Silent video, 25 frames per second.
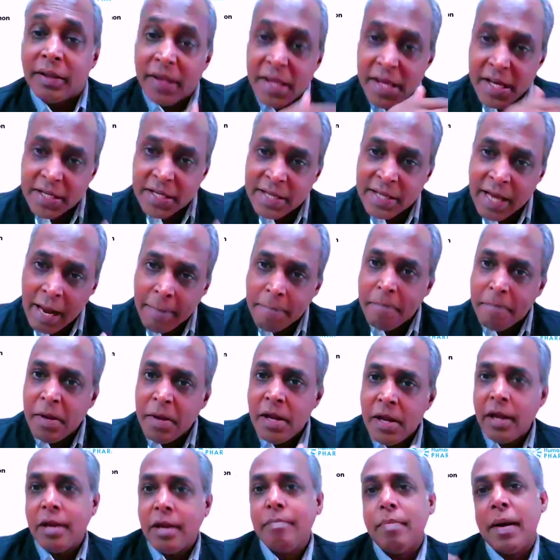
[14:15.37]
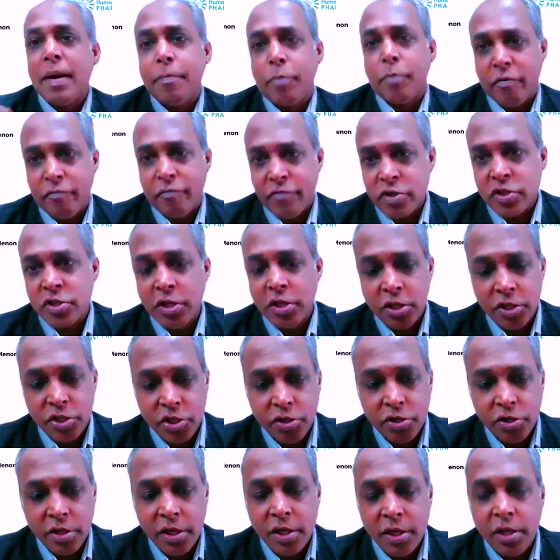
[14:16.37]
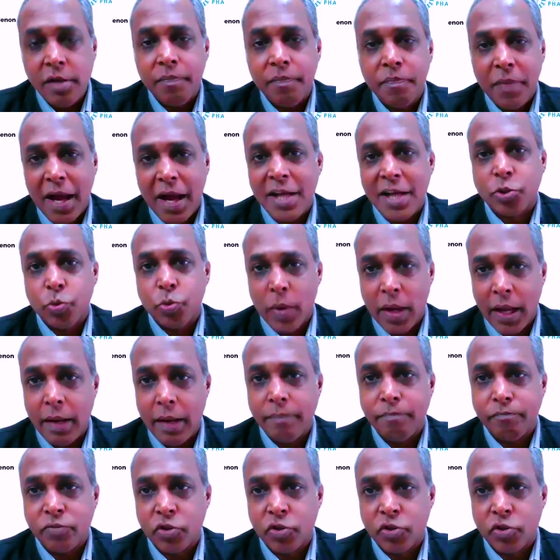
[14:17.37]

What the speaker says: these help me in my professional journey as well.